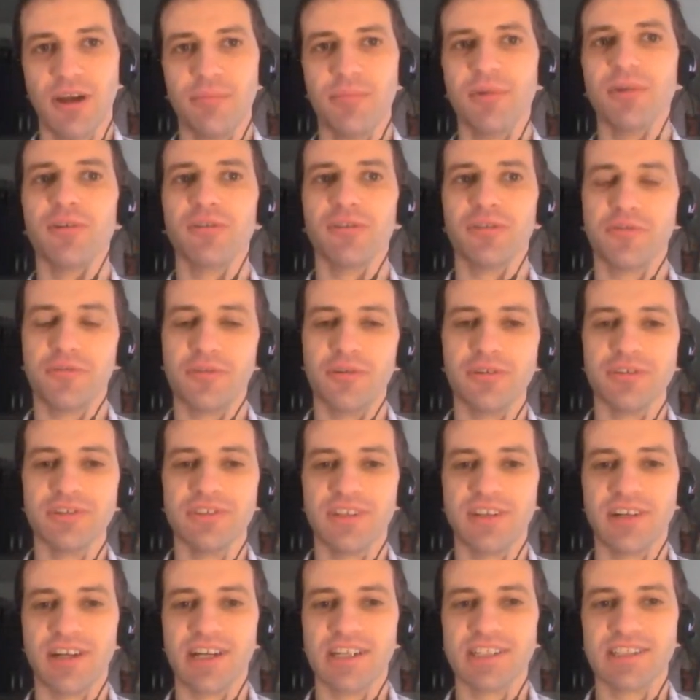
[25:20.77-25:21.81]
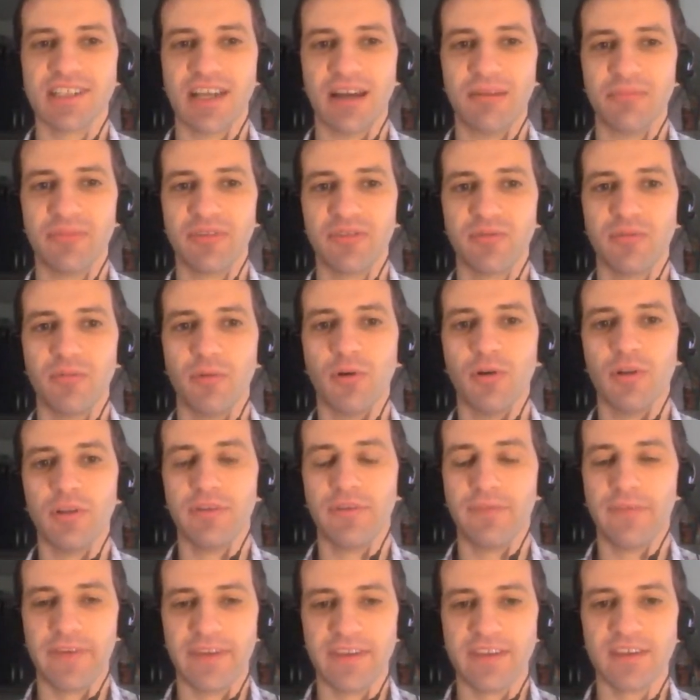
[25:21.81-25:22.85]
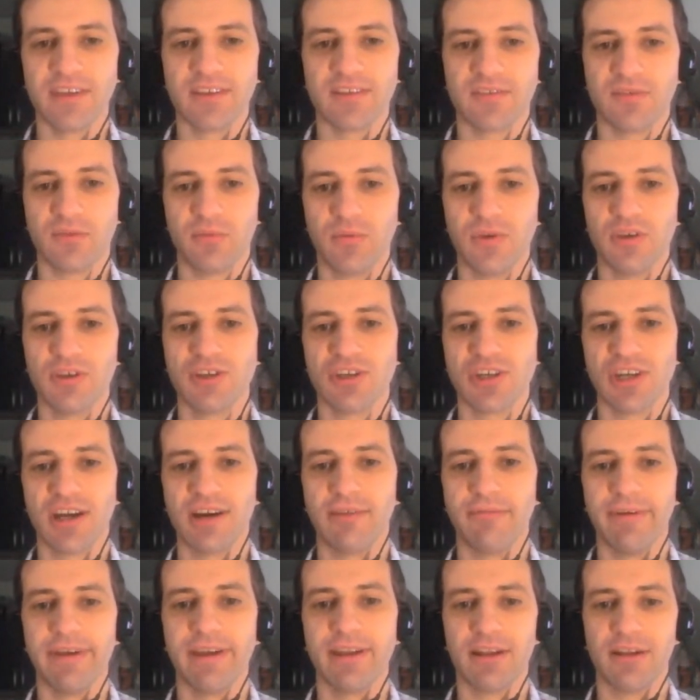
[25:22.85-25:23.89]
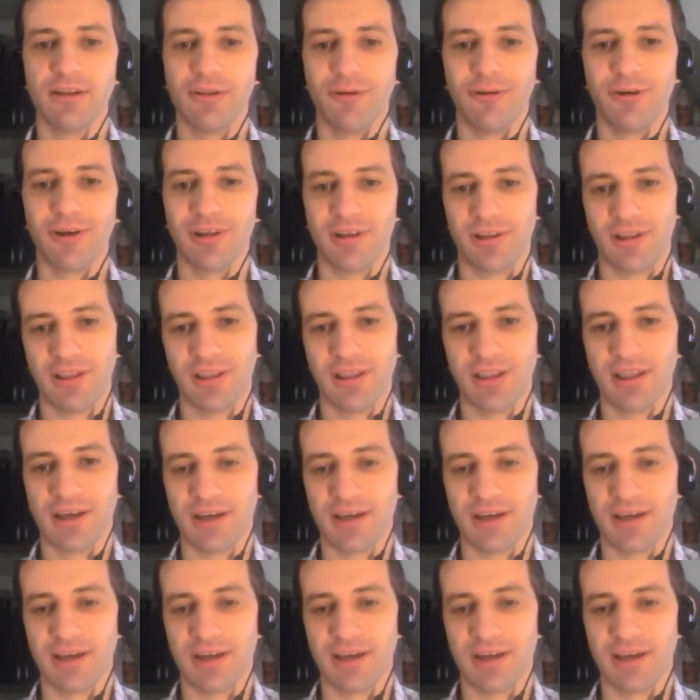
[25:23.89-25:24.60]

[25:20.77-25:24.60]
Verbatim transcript: because of course there are some small things which are very local,